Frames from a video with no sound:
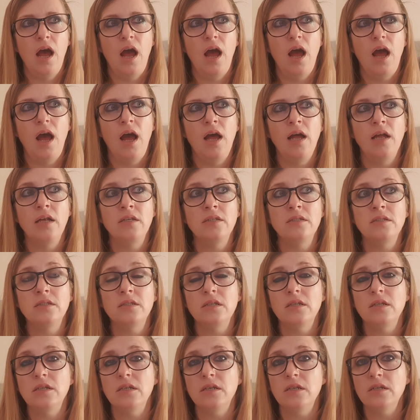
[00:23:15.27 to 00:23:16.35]
And
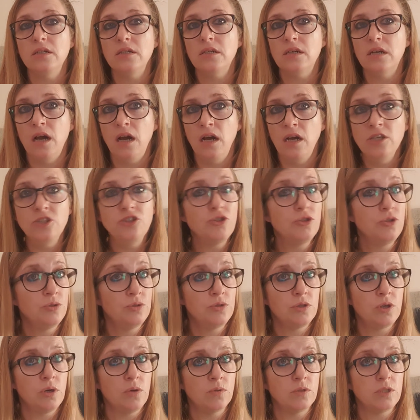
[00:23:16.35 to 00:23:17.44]
Gertrude's
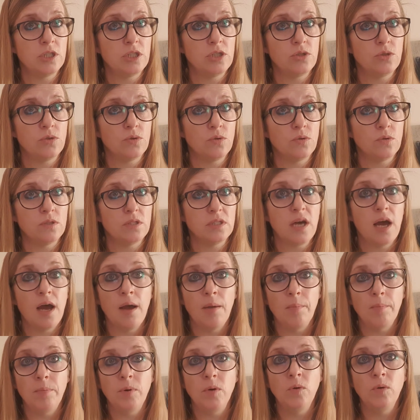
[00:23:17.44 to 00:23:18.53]
oldest daughter,
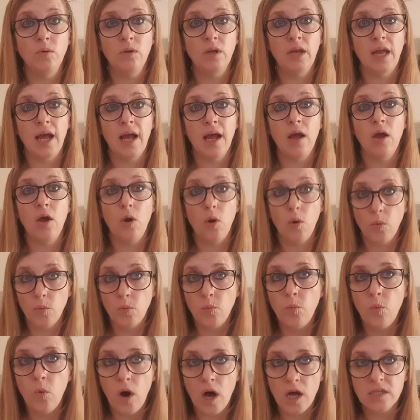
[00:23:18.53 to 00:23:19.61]
Paula,
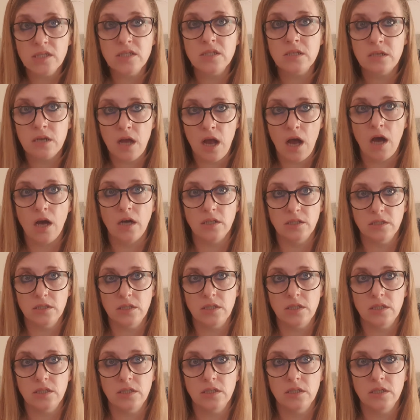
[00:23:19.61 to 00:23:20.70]
was
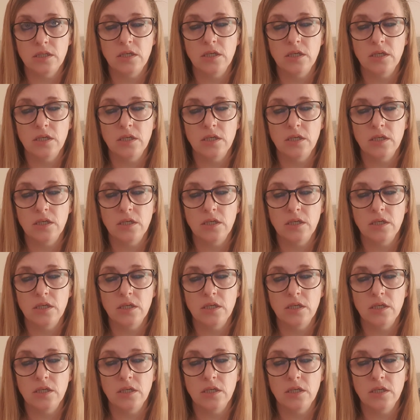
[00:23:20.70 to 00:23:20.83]
not.